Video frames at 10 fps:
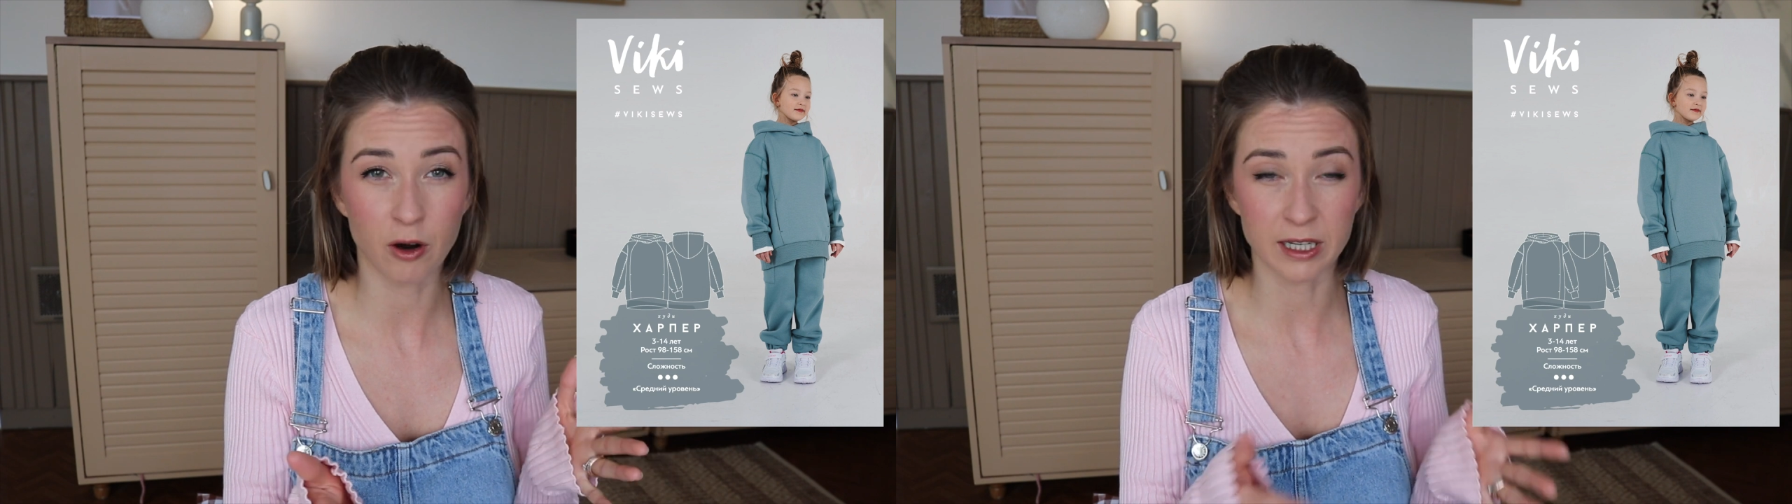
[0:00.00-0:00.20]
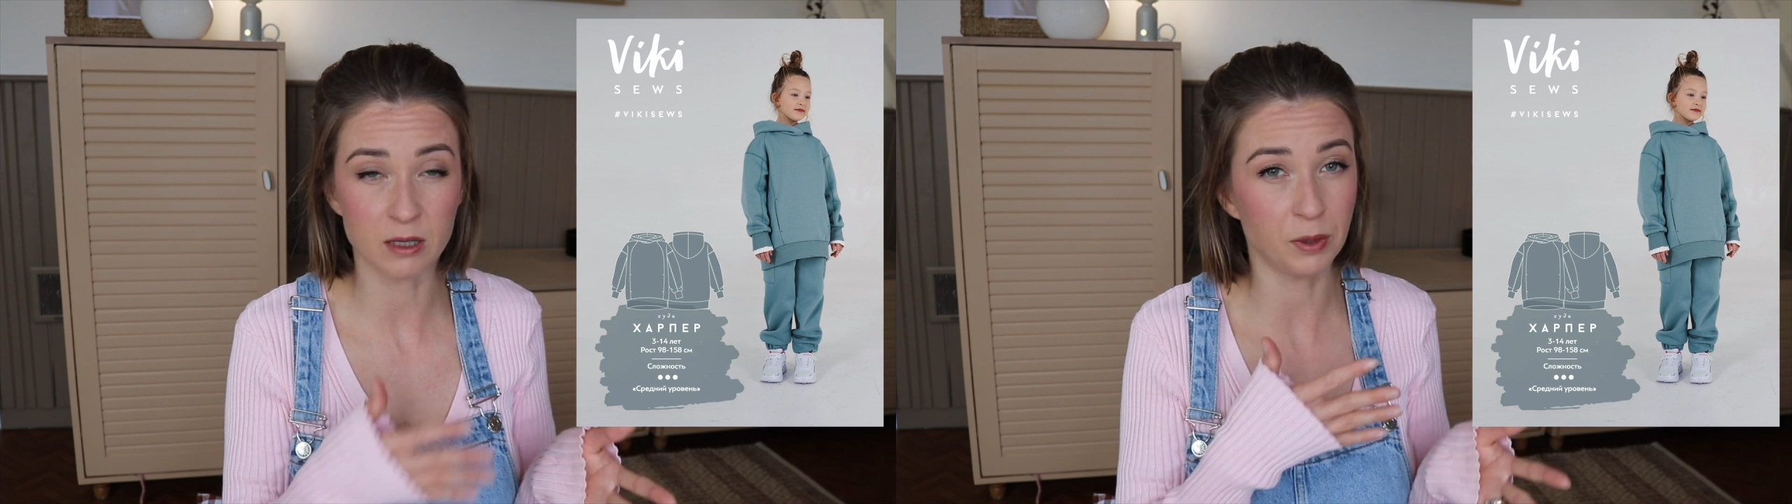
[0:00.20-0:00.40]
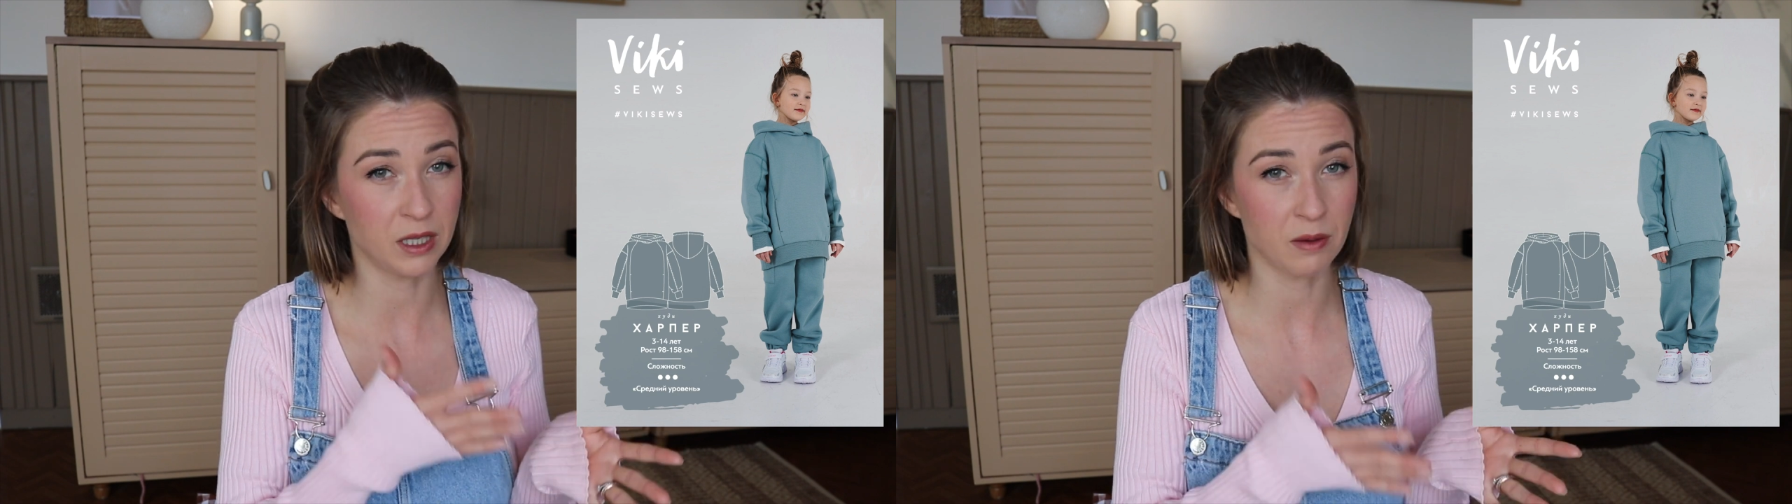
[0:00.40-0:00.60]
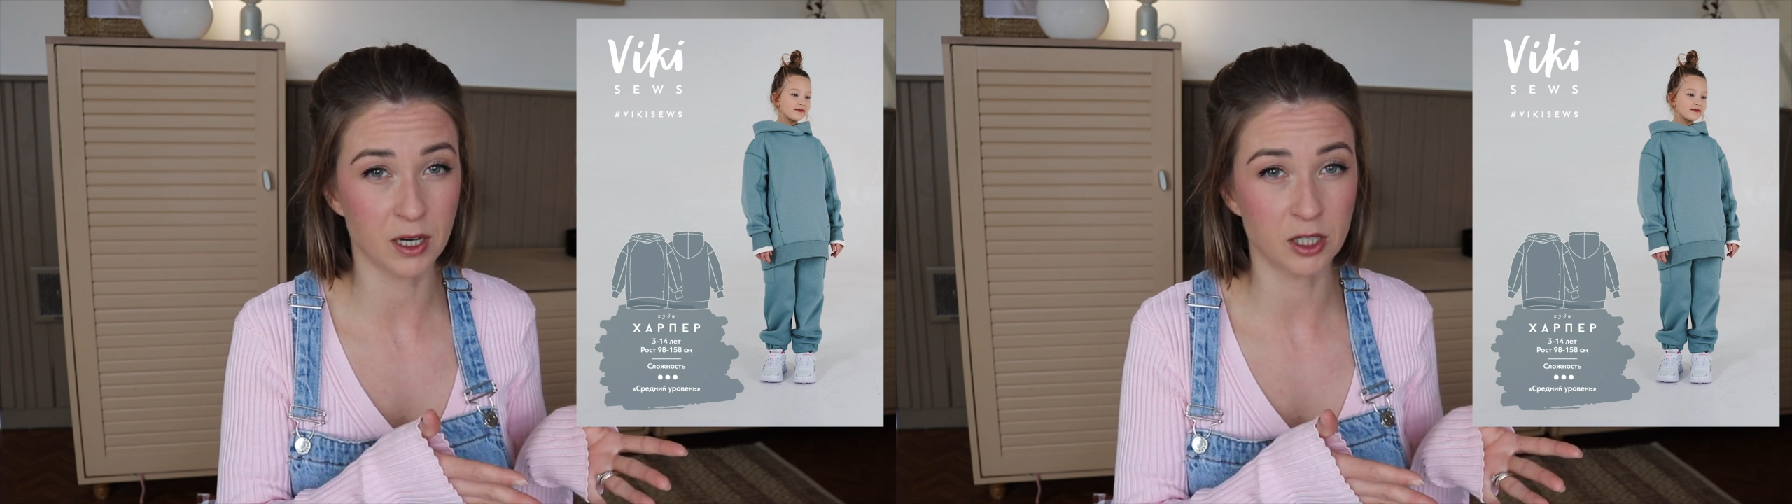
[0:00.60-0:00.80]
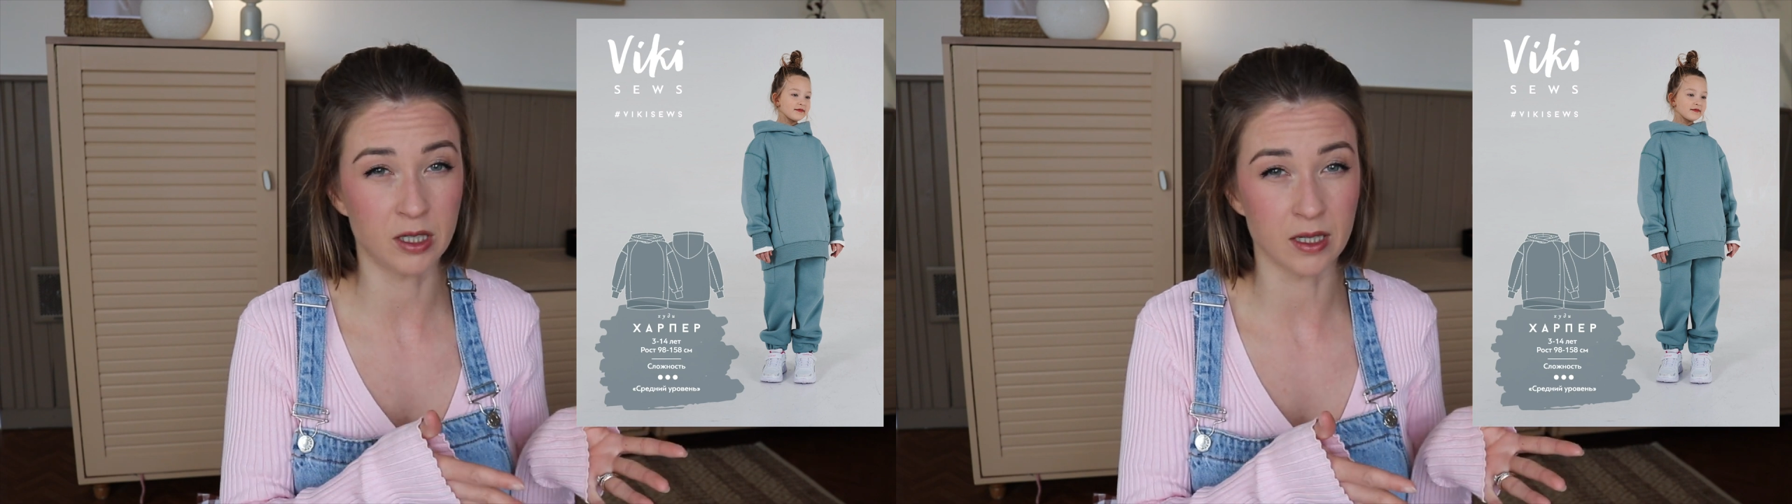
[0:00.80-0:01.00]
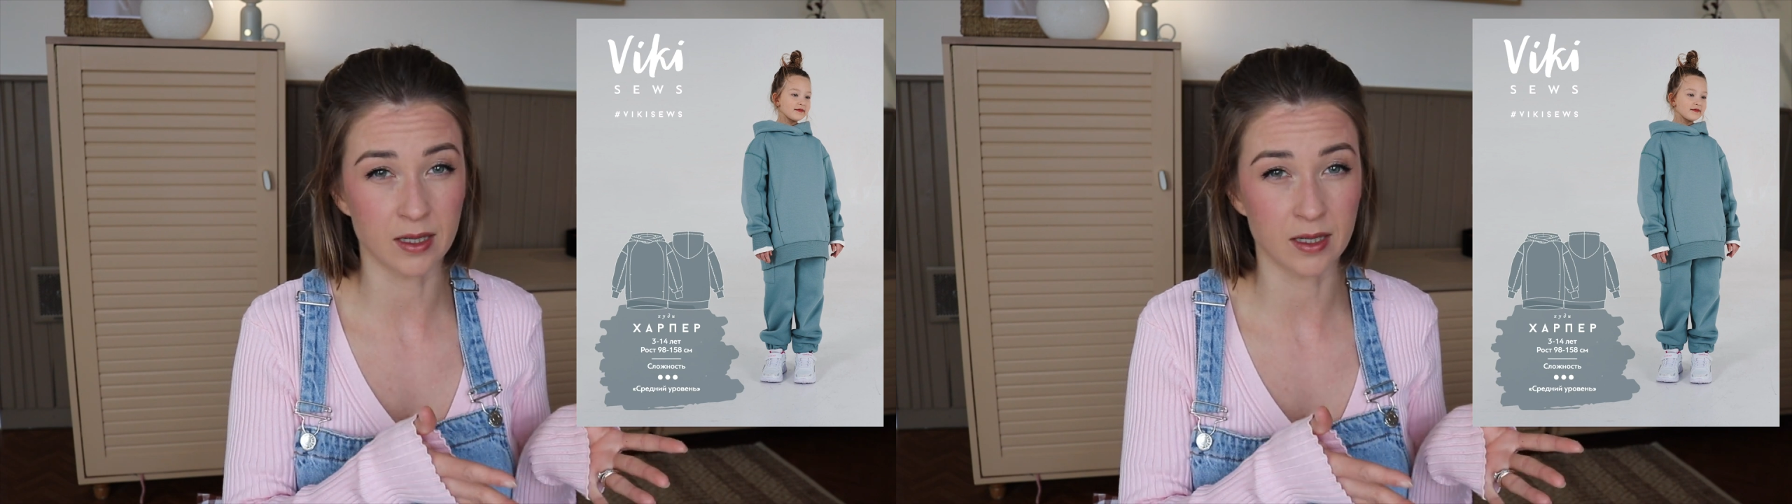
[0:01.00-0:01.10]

It's pretty much the